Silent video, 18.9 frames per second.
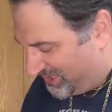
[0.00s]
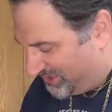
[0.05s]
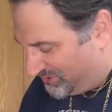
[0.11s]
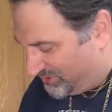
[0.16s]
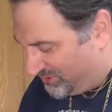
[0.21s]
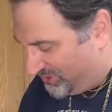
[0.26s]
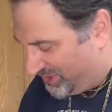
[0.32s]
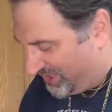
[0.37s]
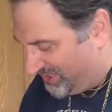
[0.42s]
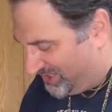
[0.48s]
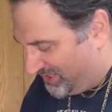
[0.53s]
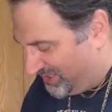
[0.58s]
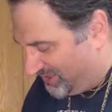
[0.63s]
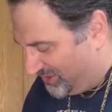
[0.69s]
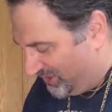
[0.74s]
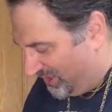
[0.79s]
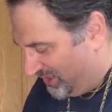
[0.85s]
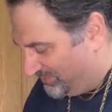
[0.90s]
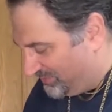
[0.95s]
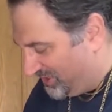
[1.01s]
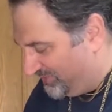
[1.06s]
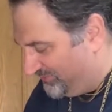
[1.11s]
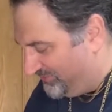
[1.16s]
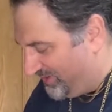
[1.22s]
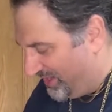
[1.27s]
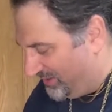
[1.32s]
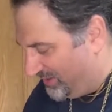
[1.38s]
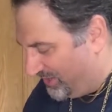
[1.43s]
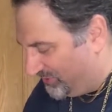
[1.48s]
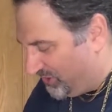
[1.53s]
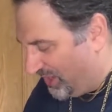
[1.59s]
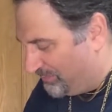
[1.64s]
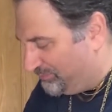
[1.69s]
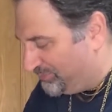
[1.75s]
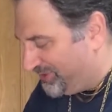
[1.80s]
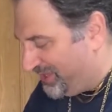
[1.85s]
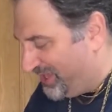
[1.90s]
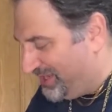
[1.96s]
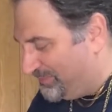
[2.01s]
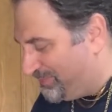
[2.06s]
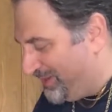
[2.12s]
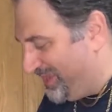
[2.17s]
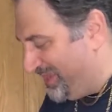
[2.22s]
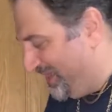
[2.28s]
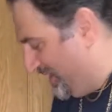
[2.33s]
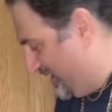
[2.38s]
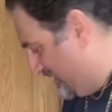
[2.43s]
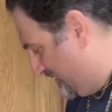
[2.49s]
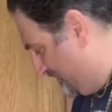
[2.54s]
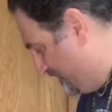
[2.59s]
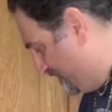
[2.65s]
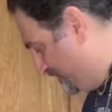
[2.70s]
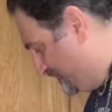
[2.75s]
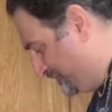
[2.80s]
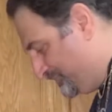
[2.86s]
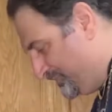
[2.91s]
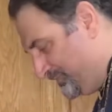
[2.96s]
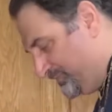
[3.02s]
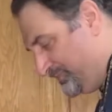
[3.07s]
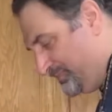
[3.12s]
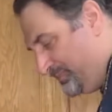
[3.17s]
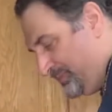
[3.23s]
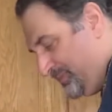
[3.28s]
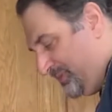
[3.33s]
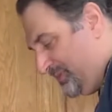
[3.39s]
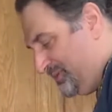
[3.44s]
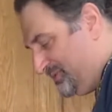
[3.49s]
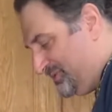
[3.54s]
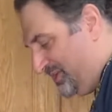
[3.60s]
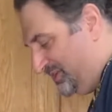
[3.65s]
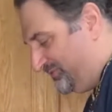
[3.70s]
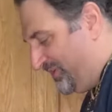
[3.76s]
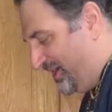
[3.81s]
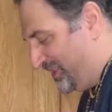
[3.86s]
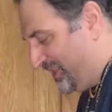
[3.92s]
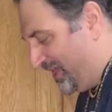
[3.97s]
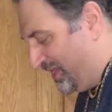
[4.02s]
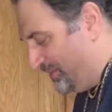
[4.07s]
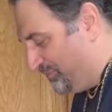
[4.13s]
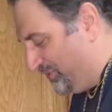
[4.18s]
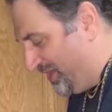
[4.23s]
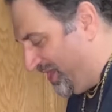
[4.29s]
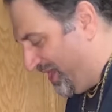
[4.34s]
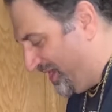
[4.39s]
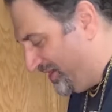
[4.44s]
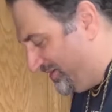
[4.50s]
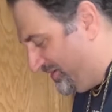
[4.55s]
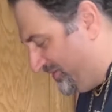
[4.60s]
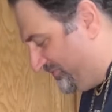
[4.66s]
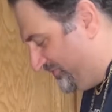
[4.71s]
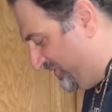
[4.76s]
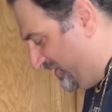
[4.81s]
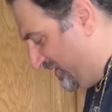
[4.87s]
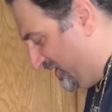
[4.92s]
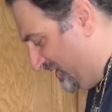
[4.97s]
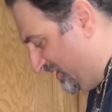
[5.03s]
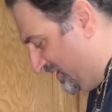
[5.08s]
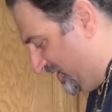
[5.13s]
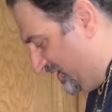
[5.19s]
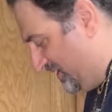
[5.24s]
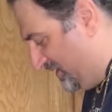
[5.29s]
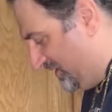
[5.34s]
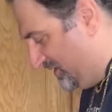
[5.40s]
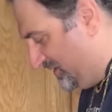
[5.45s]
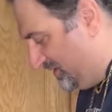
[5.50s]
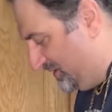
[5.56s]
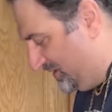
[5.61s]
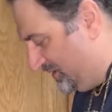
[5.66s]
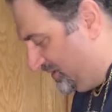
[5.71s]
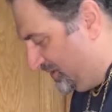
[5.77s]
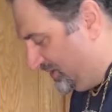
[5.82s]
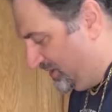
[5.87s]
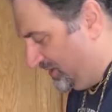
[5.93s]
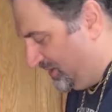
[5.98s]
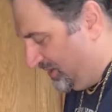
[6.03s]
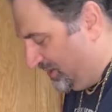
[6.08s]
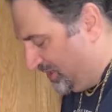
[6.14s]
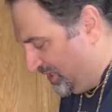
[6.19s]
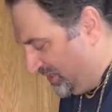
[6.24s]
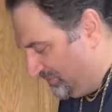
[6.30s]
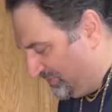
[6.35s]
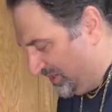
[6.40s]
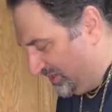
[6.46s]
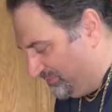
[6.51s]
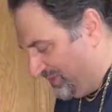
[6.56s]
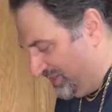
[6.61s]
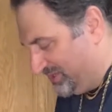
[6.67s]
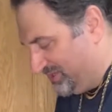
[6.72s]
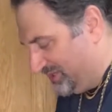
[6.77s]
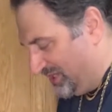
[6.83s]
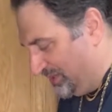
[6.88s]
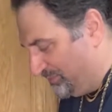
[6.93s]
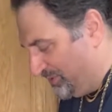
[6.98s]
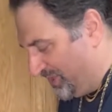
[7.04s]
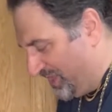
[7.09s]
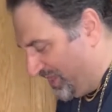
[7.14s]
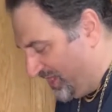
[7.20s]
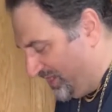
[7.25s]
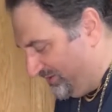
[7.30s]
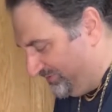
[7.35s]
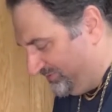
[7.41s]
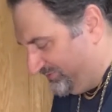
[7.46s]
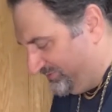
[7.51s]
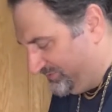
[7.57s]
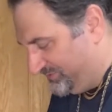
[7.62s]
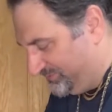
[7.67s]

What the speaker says: I don't know that I need it all. I'm playing it by ear. So let's find out. I put half it in, and I'm going to mix it up with half.